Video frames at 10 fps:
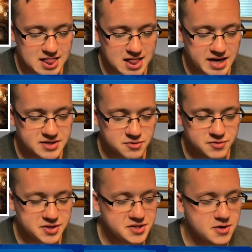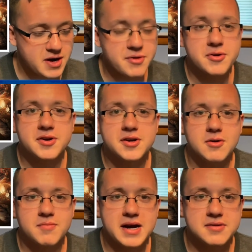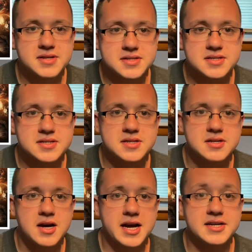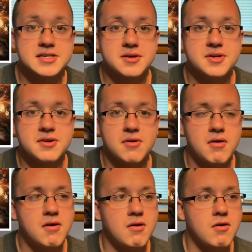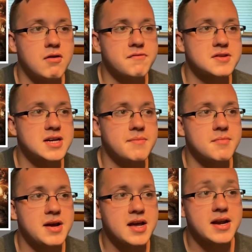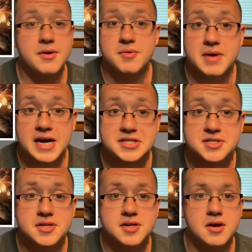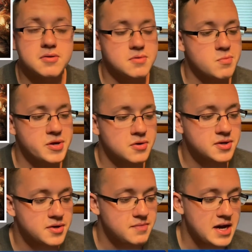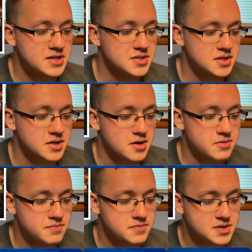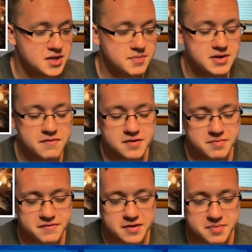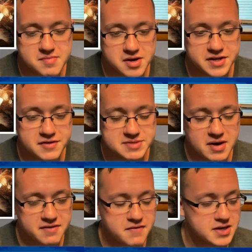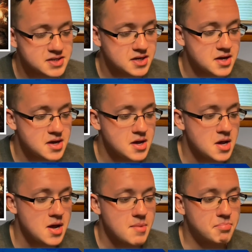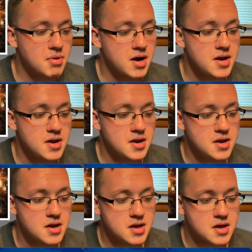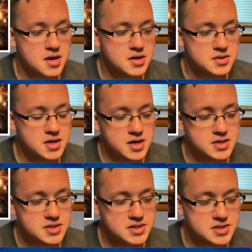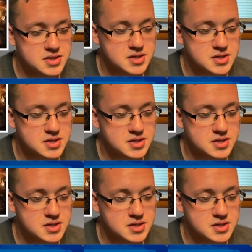I don't really know how they're going to go about this. I can tell you off the top of my head how the match is going to go, and we all know how the match is going to go. It's going to be a flippy monkey spot fest. But does